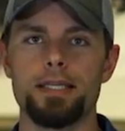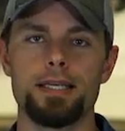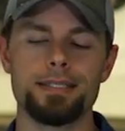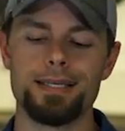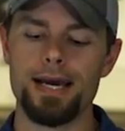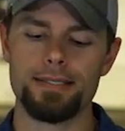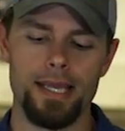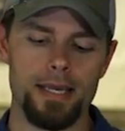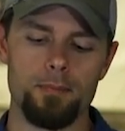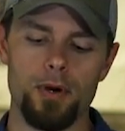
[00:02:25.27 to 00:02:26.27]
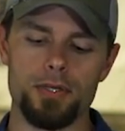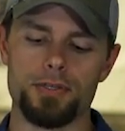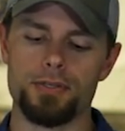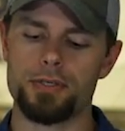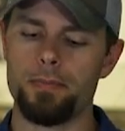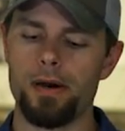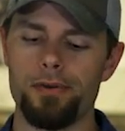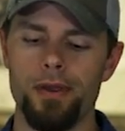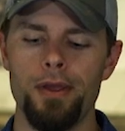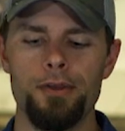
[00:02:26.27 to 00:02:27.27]
It does not take much. There's
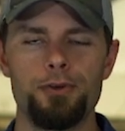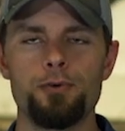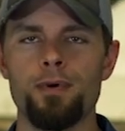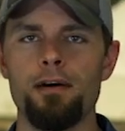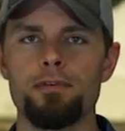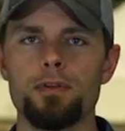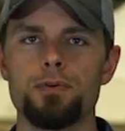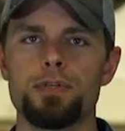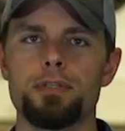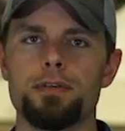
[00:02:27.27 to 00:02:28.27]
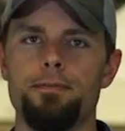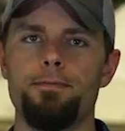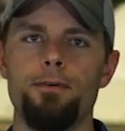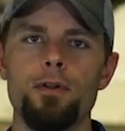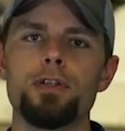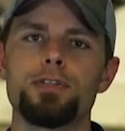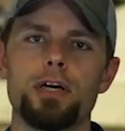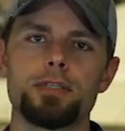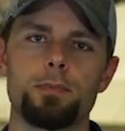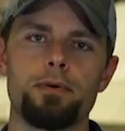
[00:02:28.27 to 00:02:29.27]
about two revolutions of full
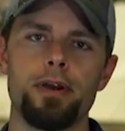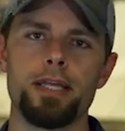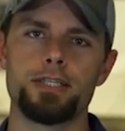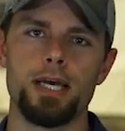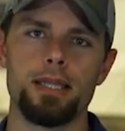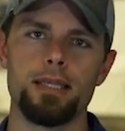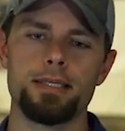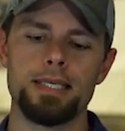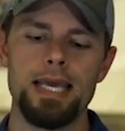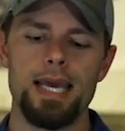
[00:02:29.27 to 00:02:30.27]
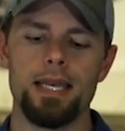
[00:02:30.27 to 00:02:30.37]
adjustment range on this,